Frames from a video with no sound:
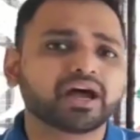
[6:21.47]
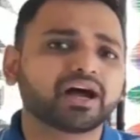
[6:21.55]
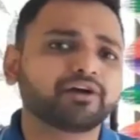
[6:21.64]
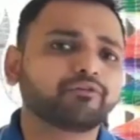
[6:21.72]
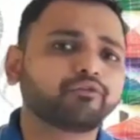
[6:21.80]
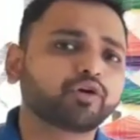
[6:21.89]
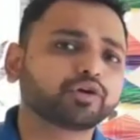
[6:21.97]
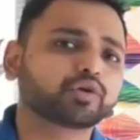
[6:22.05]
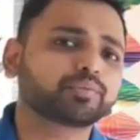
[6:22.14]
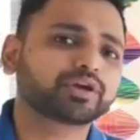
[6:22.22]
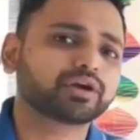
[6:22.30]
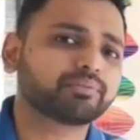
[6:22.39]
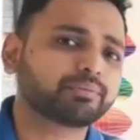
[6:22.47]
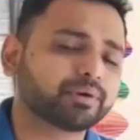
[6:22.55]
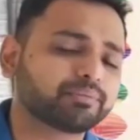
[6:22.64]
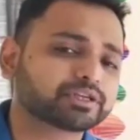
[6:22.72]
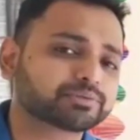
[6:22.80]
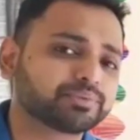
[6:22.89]
I want to become a
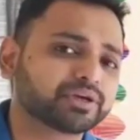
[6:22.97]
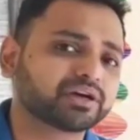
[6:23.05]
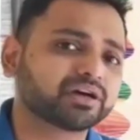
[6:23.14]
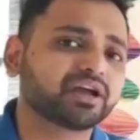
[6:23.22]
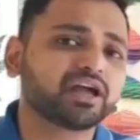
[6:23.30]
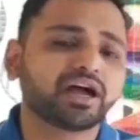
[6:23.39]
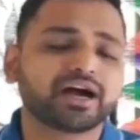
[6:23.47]
public speaker,